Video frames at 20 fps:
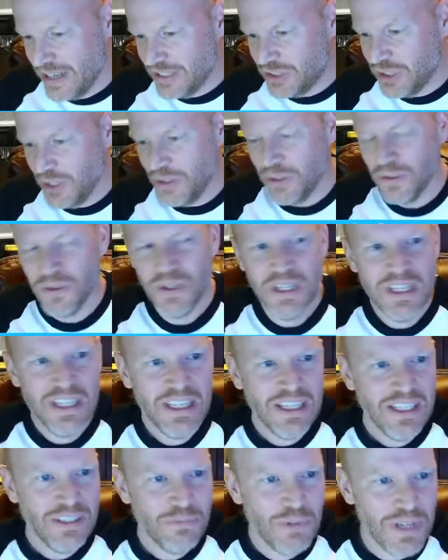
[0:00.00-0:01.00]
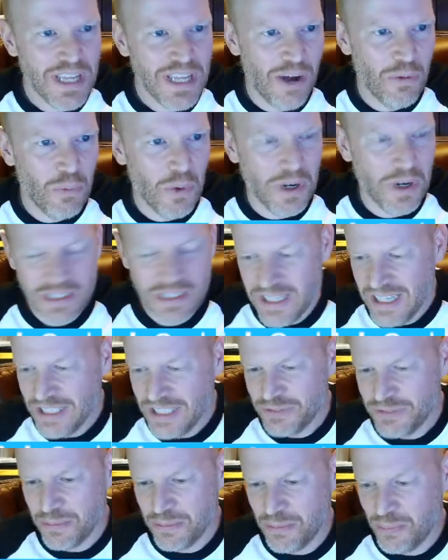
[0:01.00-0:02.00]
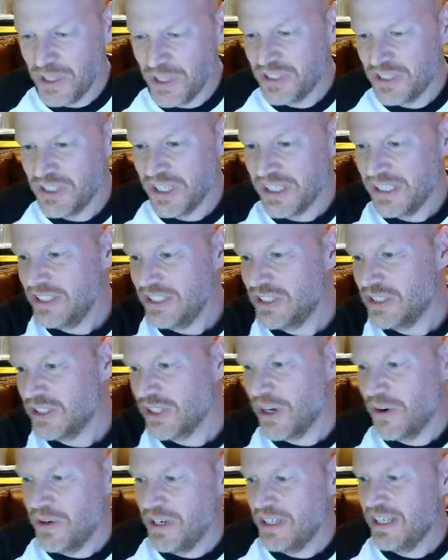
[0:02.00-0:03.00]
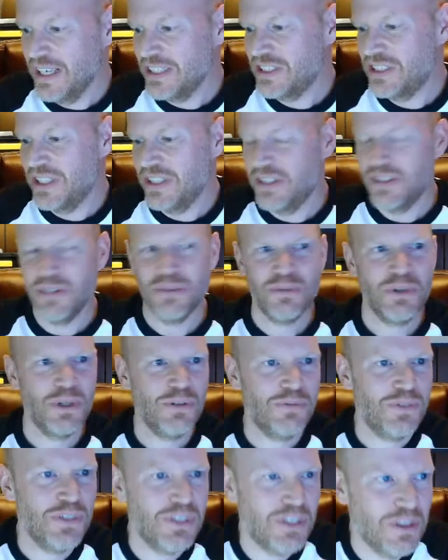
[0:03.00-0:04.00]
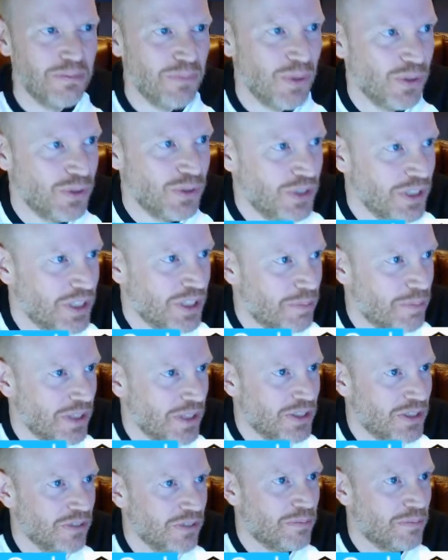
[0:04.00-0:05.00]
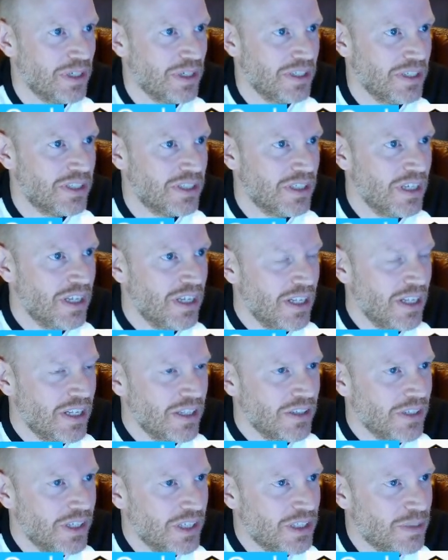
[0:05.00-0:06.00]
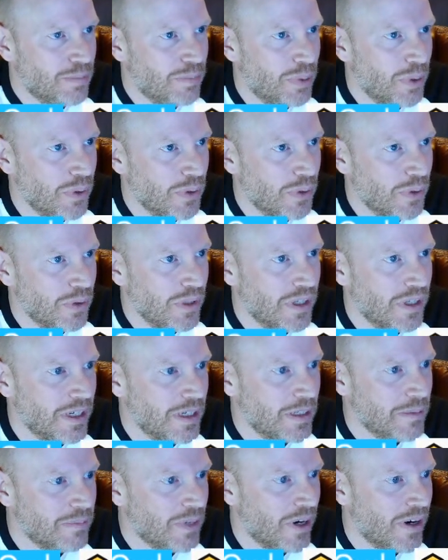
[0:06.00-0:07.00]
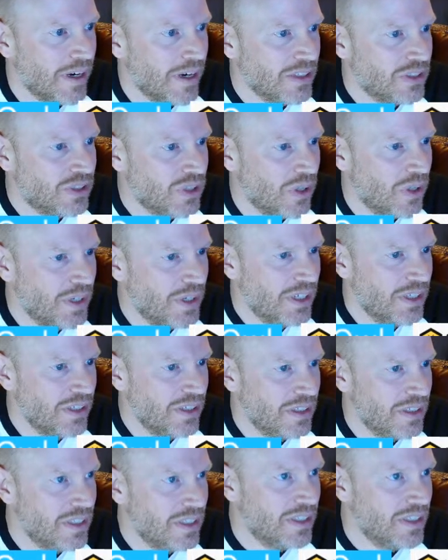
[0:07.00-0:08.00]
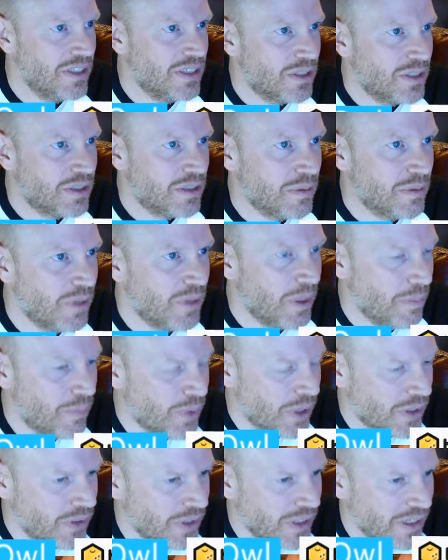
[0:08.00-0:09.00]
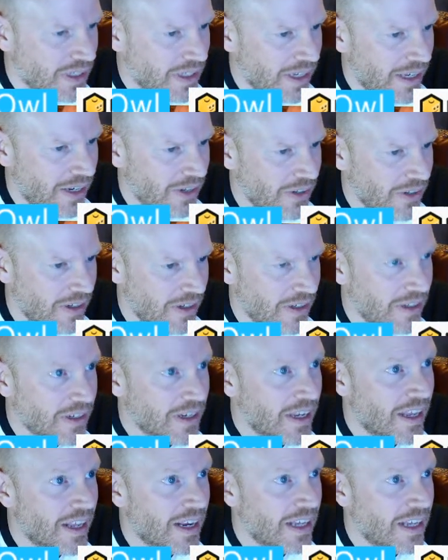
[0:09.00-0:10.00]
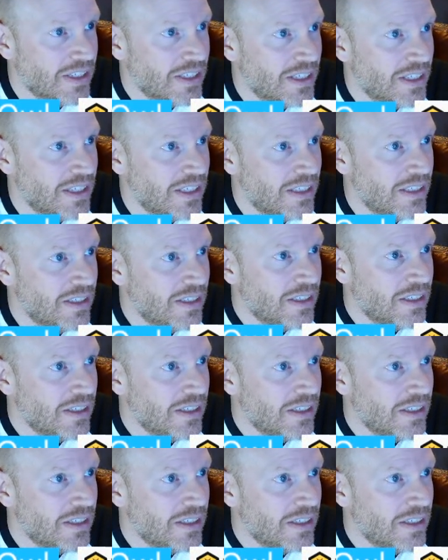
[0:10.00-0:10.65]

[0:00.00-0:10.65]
so we got one guess from Brick Junkies. Has already guessed that the roof is the most expensive piece. Let's pull up. Alright, so here is the BrickLink catalog, and I did